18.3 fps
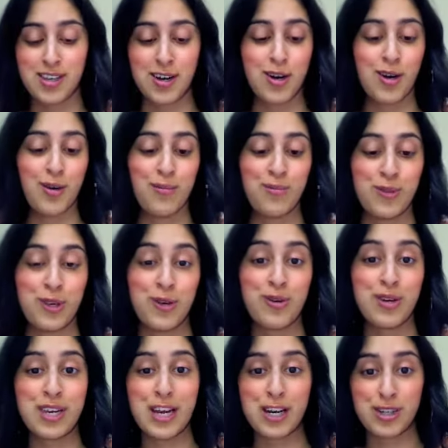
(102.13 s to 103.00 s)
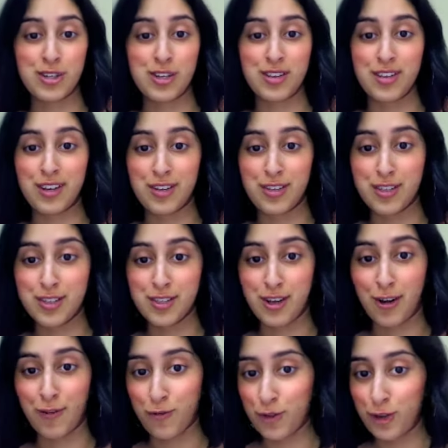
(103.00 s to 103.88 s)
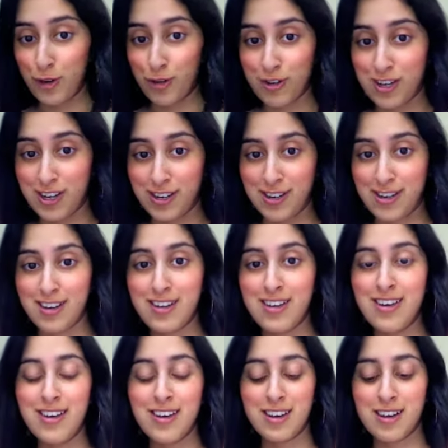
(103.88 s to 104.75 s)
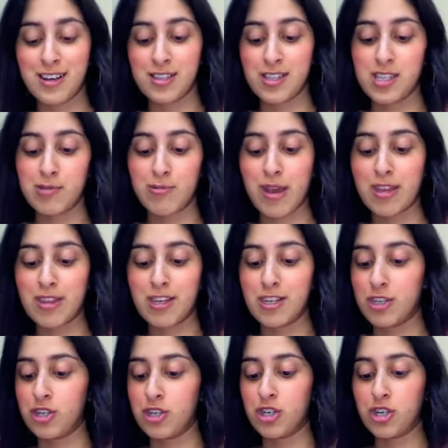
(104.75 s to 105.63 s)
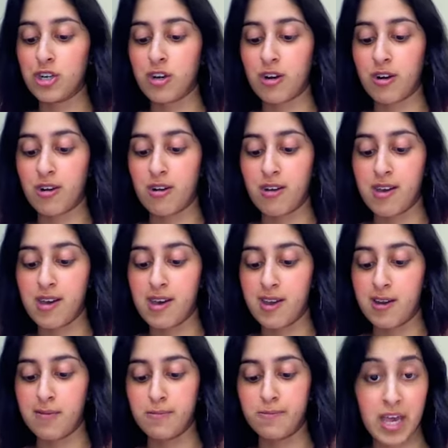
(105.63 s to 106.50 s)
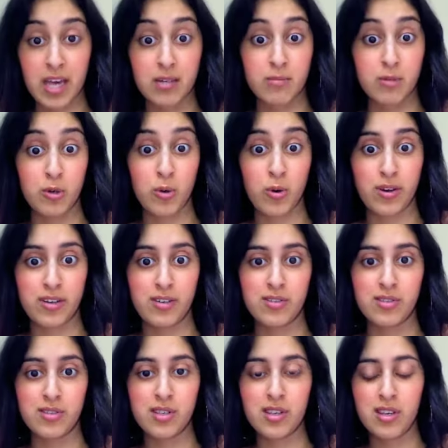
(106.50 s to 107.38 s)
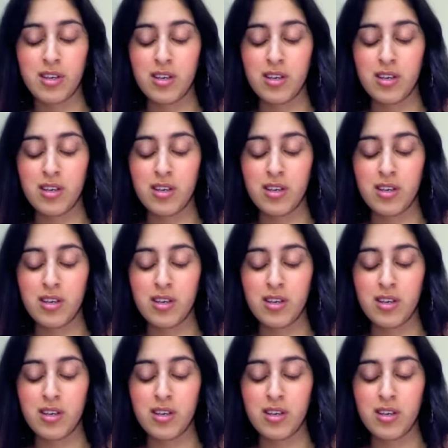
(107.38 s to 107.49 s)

You can actually lick this off when you're done because it's mainly just sugar and edible oils.